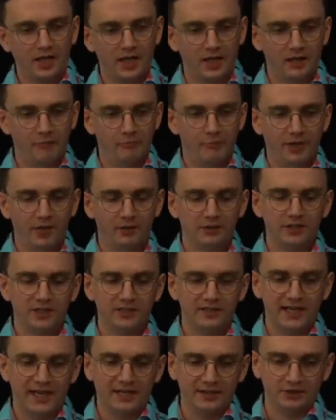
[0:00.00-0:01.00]
in building
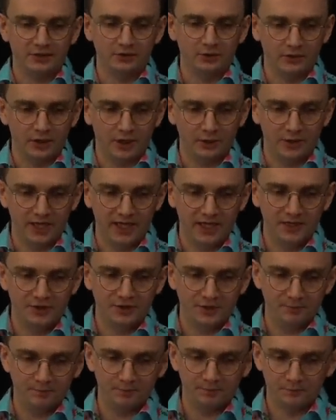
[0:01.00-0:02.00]
tactical
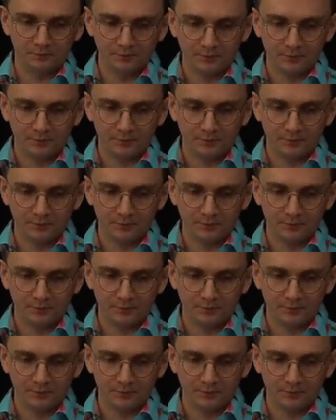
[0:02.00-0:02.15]
cohesion,